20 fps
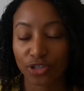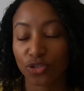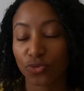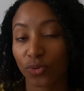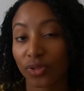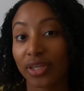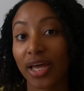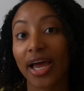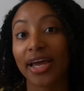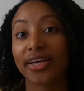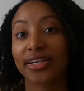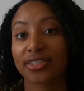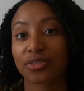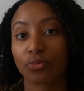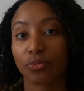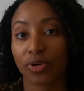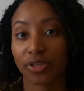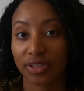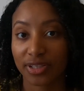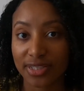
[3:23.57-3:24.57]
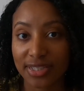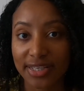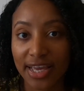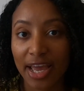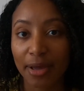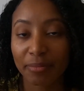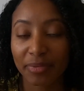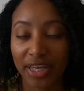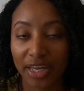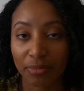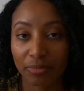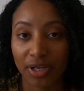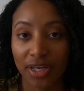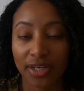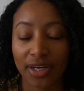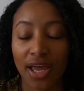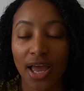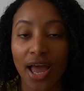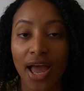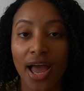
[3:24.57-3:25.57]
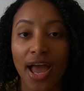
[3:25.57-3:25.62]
So that is where the scam came in.